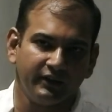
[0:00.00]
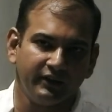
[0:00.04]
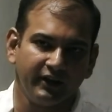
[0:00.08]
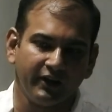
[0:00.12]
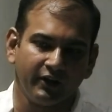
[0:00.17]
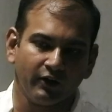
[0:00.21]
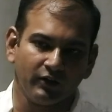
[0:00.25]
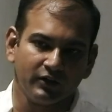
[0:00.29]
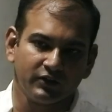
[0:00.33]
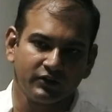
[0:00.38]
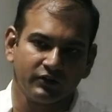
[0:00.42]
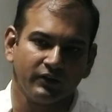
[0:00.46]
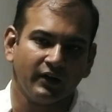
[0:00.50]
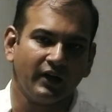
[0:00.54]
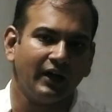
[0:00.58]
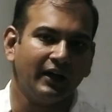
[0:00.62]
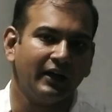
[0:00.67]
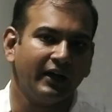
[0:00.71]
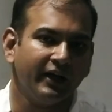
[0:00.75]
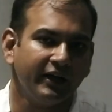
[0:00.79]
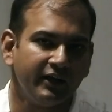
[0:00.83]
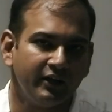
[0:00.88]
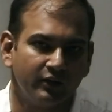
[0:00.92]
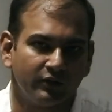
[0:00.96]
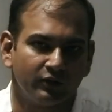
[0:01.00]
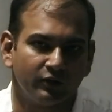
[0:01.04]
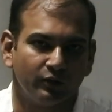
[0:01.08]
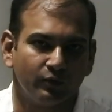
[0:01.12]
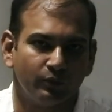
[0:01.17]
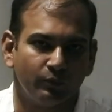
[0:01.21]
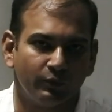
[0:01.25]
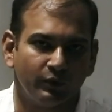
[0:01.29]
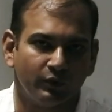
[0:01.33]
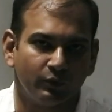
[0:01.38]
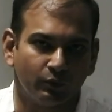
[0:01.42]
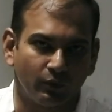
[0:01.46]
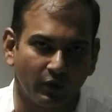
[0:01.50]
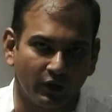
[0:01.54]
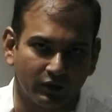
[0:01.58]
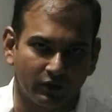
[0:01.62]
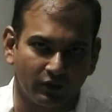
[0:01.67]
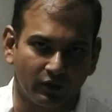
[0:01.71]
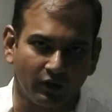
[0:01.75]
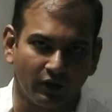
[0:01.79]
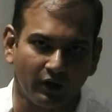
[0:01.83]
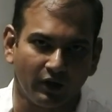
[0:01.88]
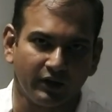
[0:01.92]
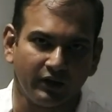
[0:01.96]
they also aligned with
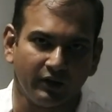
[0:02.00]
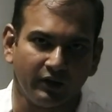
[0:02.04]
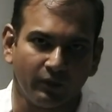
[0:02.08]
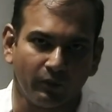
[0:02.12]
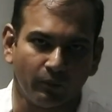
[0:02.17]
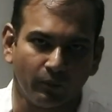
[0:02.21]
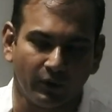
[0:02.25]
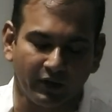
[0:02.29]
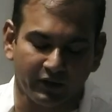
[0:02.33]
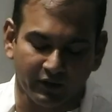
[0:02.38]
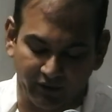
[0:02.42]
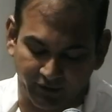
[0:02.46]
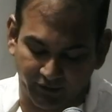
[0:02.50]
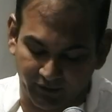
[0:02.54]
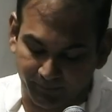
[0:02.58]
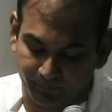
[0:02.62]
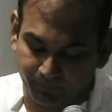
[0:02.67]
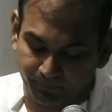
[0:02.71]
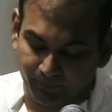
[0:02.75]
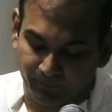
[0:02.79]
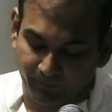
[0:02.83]
what God wanted.